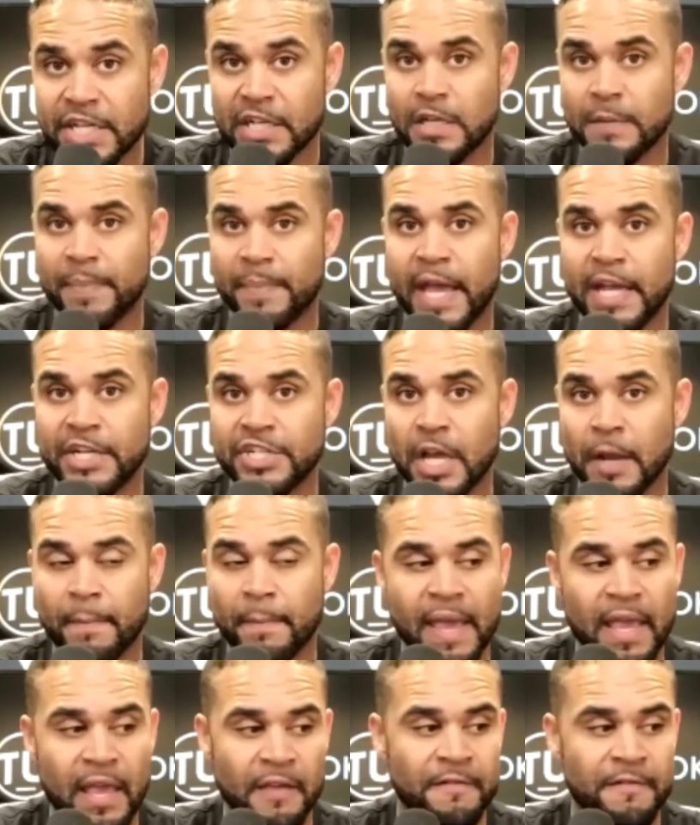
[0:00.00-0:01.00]
to paycheck,
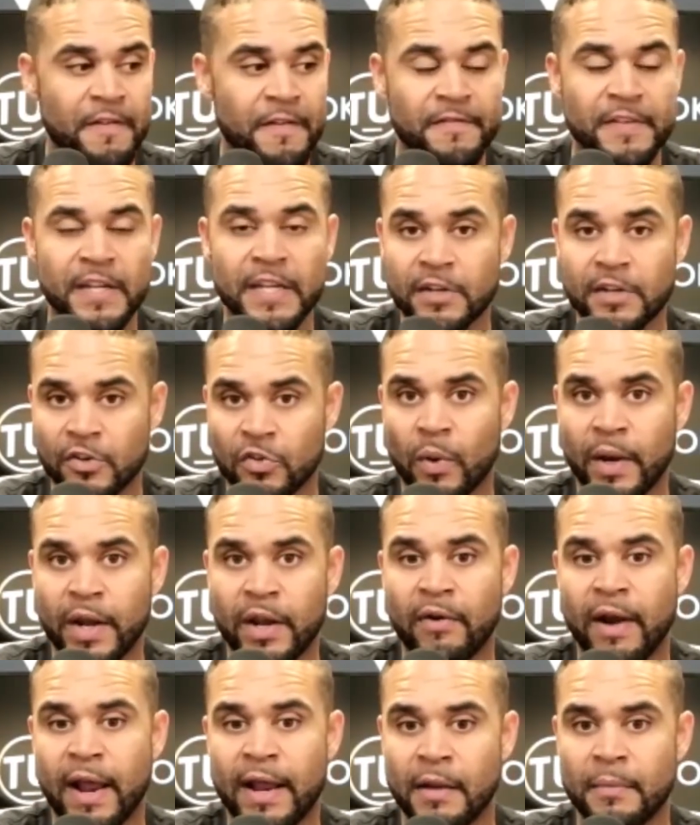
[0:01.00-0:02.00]
making 15 to 20
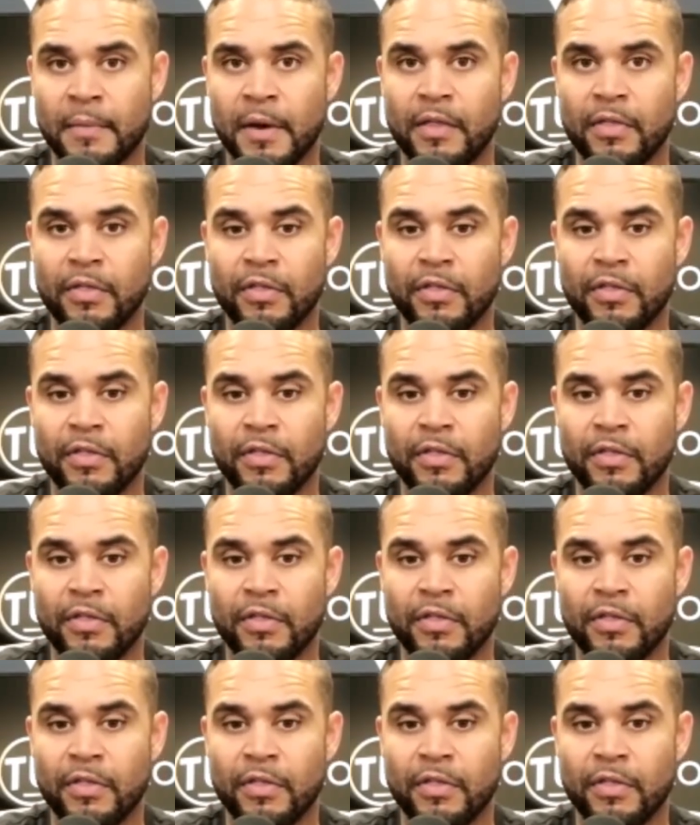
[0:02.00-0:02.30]
grand a month.